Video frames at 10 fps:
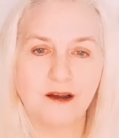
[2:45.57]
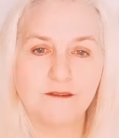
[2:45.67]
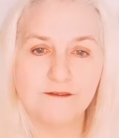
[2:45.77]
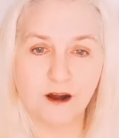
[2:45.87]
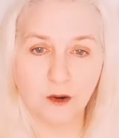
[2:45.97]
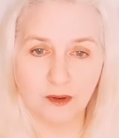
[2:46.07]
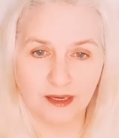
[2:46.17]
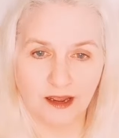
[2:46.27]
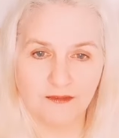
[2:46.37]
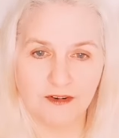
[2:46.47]
forward
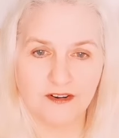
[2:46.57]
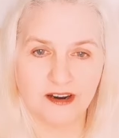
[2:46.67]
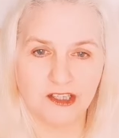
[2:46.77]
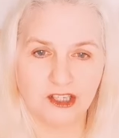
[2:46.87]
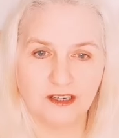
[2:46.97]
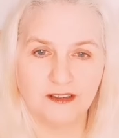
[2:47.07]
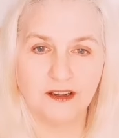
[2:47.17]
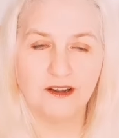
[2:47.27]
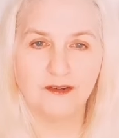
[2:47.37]
life regression.